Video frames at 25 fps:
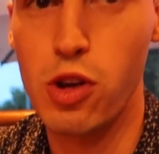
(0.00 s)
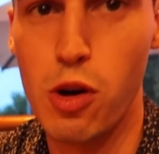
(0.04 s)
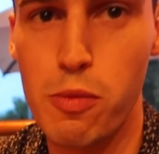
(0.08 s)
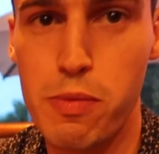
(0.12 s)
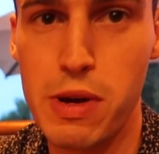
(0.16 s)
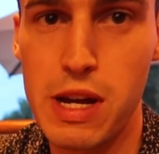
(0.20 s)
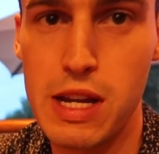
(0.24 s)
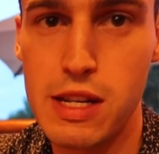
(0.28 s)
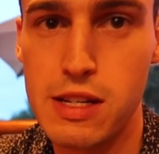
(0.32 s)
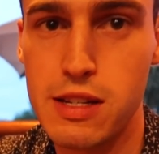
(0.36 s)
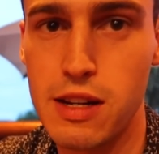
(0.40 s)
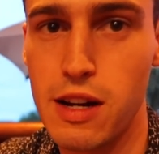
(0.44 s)
got
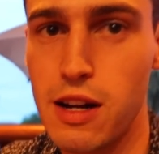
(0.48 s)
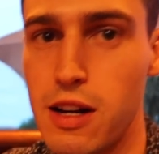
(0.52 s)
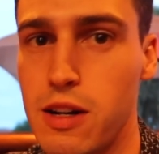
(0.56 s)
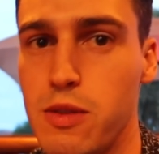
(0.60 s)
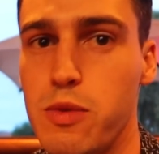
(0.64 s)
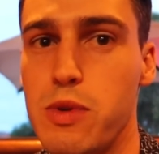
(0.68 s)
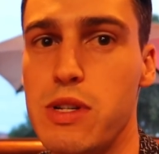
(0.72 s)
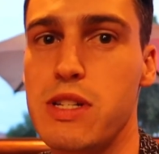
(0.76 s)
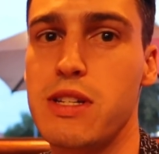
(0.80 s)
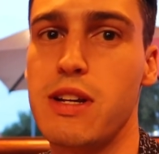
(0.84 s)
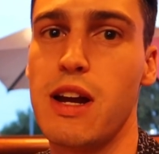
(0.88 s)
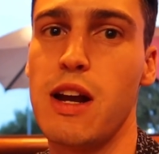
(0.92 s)
pizza.
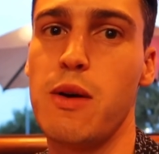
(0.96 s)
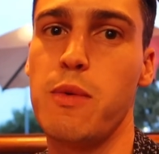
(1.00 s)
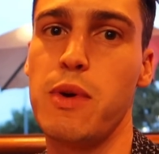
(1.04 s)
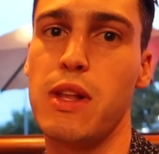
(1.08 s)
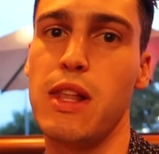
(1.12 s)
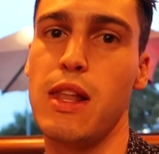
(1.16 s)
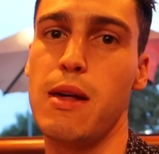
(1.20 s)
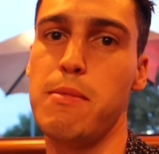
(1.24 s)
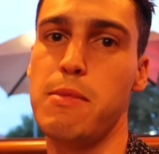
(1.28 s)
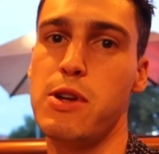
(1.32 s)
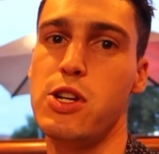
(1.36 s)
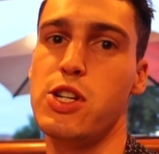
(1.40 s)
We started
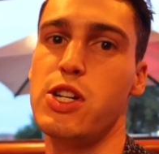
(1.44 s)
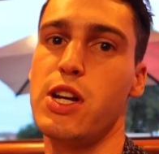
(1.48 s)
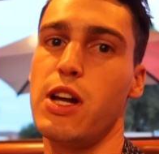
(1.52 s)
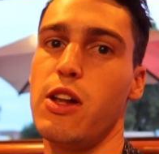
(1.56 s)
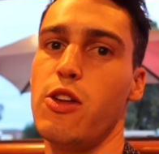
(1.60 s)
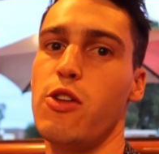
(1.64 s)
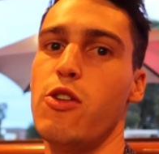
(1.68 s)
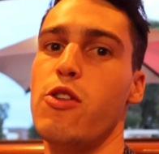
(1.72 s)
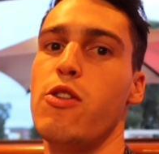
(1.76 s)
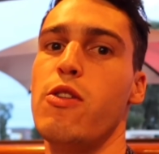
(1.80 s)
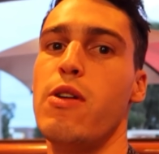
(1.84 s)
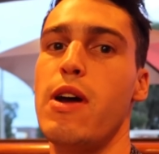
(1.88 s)
with
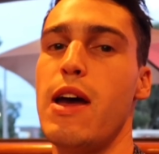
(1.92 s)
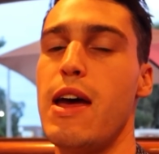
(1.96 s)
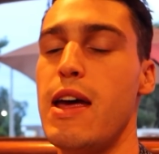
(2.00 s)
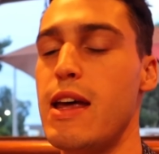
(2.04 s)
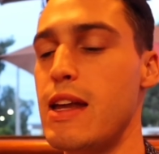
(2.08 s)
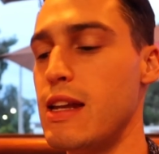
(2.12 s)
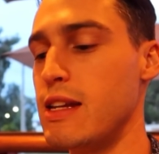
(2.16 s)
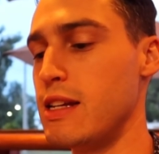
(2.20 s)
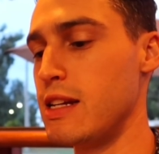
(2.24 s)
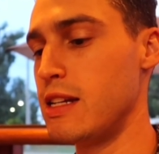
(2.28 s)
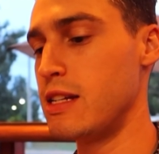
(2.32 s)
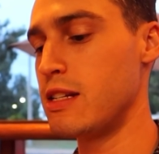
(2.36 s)
limoncello
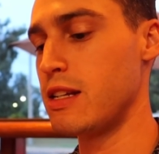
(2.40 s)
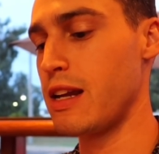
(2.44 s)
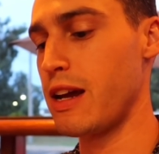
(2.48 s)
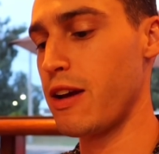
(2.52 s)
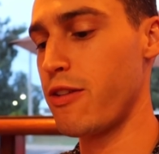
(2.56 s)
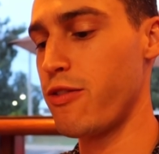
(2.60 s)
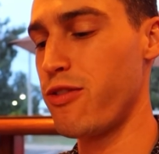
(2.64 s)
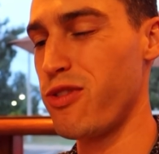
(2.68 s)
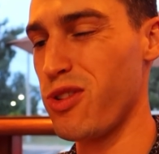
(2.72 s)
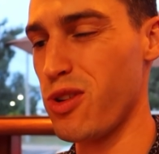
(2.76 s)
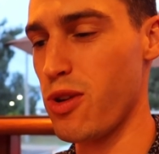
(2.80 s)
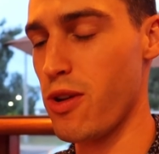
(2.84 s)
and it's
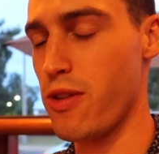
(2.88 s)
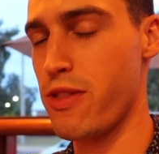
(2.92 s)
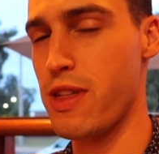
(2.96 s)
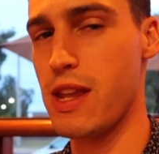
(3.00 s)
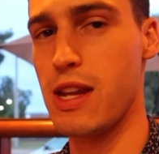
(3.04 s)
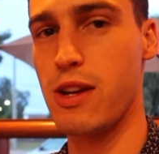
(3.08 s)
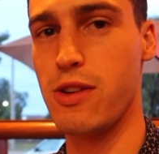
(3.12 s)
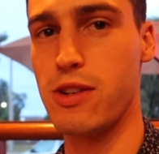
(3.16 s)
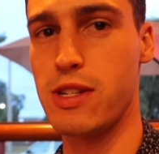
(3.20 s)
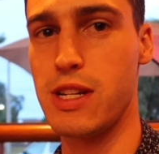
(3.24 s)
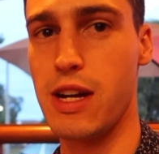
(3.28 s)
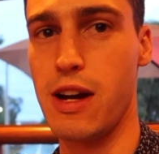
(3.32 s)
like full
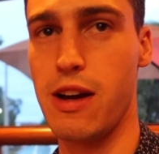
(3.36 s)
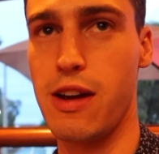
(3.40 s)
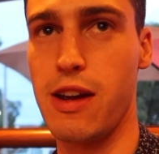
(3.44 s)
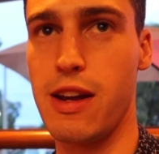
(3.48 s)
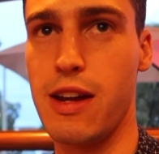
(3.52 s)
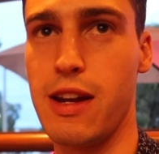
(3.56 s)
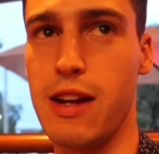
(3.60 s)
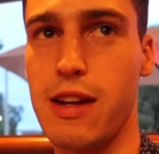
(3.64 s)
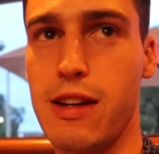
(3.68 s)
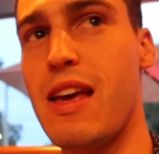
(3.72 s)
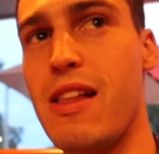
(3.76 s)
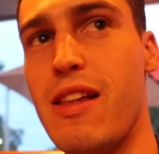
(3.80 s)
authentic
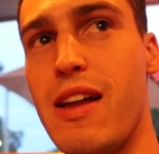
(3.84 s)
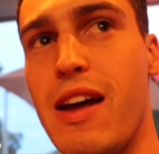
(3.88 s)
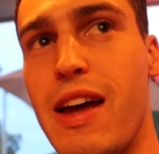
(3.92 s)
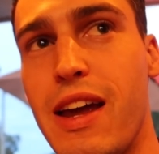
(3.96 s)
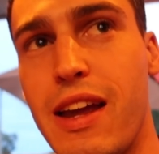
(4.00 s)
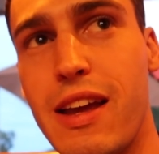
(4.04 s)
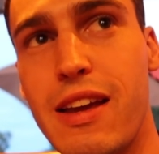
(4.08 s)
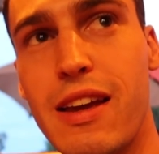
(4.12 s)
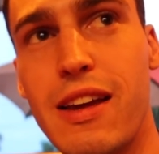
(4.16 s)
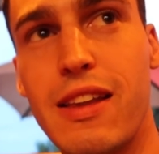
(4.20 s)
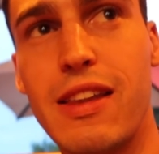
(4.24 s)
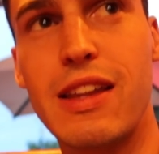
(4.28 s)
Italian. They
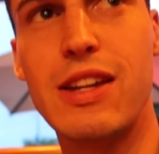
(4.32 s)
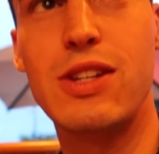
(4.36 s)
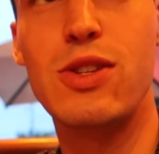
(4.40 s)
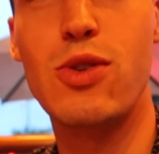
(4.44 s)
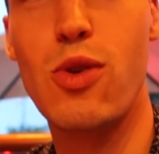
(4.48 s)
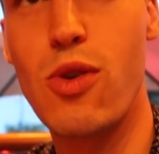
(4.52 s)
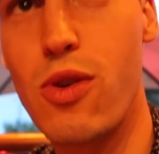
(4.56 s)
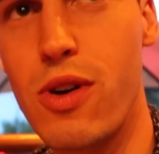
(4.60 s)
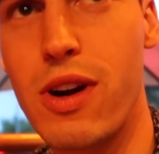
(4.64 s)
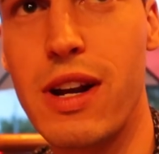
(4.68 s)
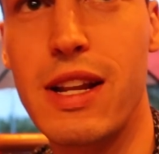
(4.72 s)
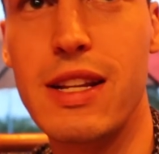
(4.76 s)

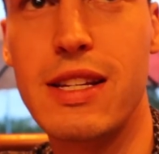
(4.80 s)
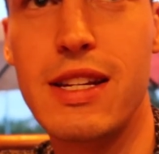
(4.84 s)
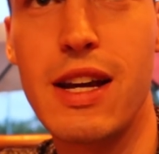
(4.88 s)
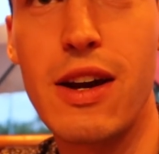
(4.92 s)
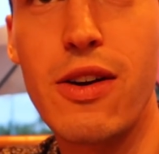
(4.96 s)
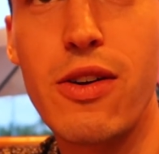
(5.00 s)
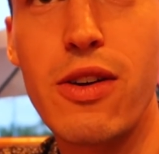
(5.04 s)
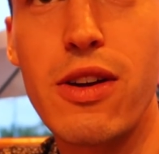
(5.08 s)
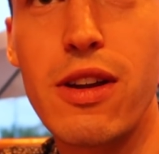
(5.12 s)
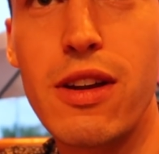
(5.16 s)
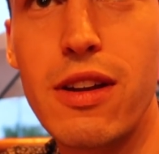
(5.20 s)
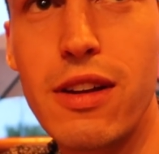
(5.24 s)
talk in
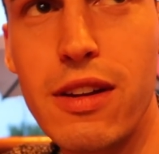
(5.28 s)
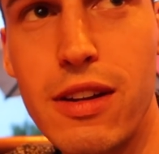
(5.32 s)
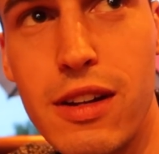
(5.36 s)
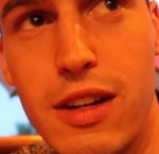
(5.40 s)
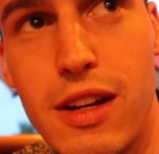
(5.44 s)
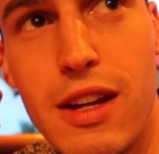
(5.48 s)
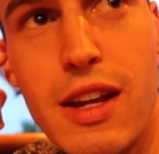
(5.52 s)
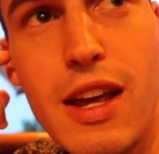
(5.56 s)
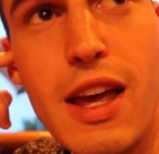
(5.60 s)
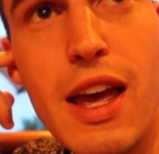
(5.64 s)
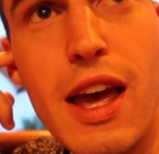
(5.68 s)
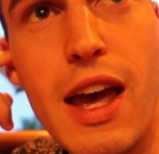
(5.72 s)
Italian.
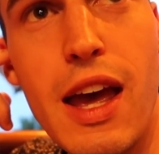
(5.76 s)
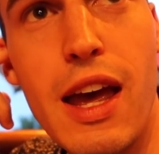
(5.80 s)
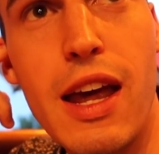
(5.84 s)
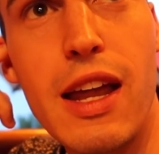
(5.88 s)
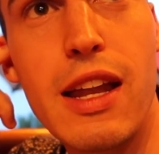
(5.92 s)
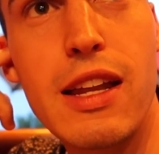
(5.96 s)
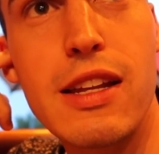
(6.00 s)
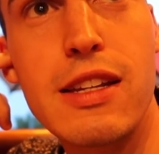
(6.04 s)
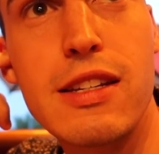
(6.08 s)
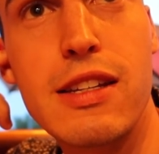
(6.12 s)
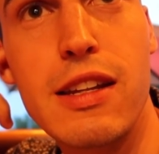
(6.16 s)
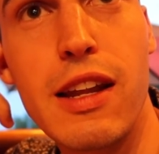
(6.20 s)

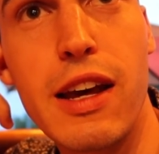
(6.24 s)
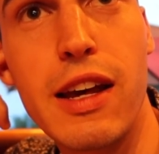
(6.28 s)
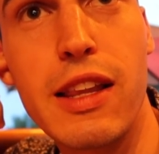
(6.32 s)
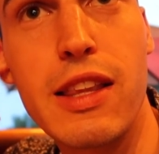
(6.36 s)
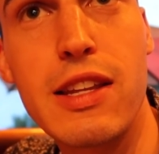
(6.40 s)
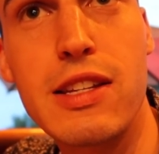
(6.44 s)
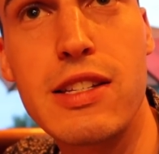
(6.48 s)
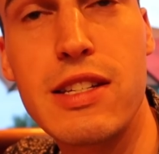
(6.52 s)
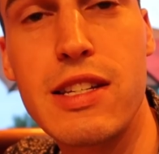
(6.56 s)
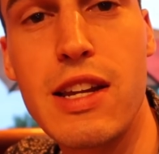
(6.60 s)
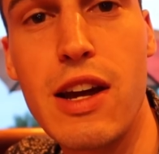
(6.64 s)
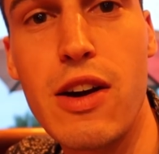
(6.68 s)
And like
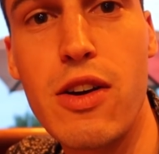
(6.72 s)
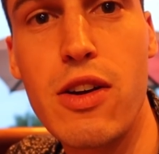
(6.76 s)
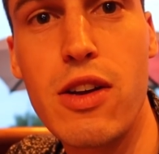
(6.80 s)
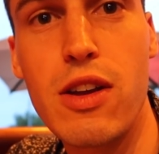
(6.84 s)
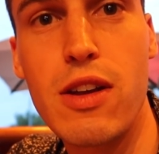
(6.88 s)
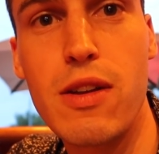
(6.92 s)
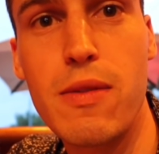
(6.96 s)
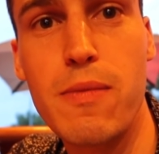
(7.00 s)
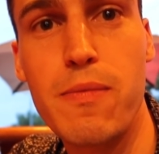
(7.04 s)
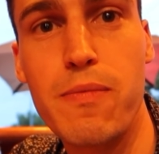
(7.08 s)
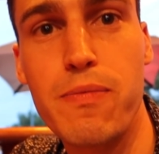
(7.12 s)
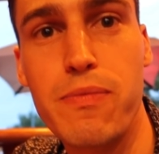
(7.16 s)
this
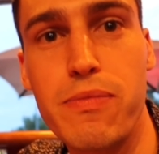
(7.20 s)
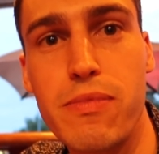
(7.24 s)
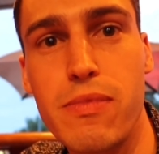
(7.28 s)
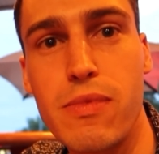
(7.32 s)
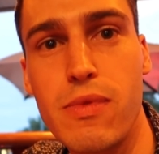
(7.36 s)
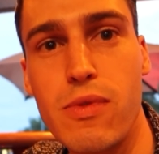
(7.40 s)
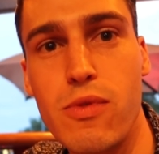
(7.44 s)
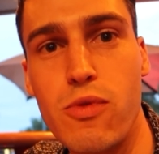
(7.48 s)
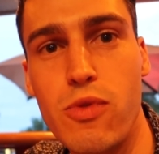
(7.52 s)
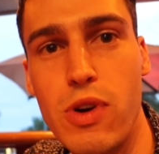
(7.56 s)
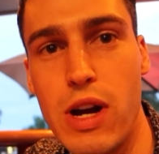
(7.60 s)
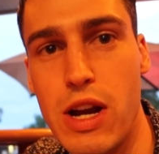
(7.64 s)

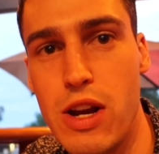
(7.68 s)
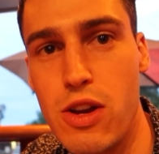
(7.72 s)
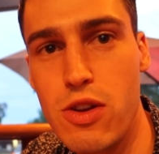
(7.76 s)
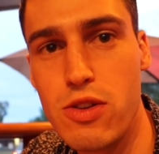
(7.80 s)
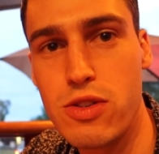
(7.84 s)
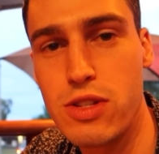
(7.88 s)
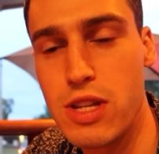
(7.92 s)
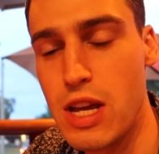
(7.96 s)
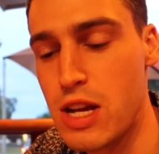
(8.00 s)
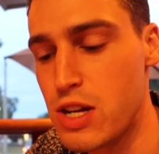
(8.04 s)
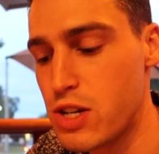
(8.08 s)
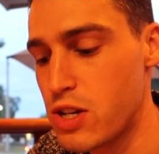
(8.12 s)
Italian
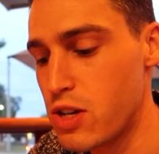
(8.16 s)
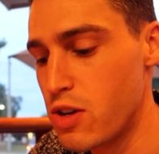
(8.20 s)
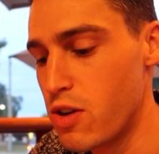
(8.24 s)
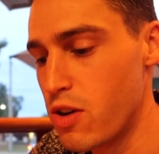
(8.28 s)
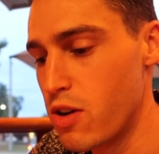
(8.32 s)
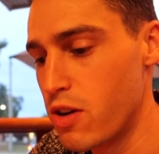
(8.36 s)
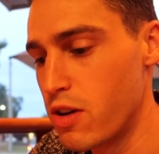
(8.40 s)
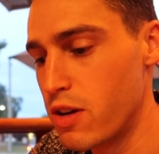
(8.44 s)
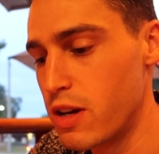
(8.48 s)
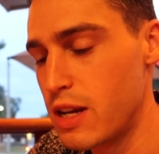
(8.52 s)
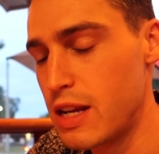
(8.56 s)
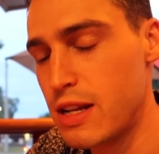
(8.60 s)
radio station
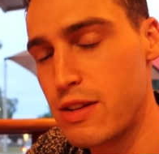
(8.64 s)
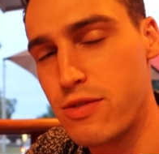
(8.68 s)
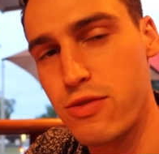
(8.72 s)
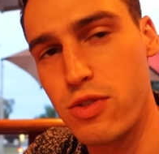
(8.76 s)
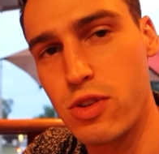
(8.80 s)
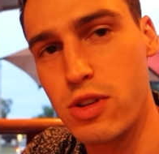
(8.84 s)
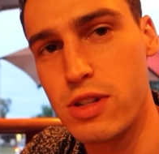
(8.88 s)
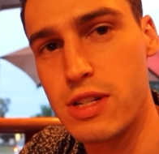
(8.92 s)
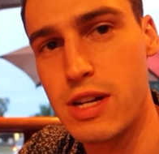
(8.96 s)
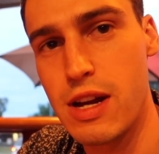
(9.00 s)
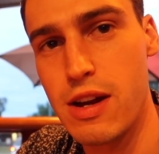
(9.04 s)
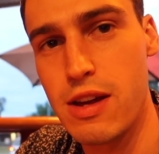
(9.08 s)
on, it's
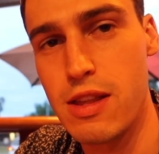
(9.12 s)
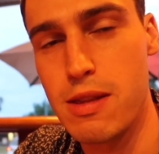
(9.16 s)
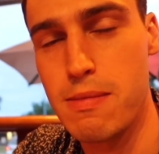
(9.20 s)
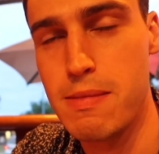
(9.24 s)
full Italian,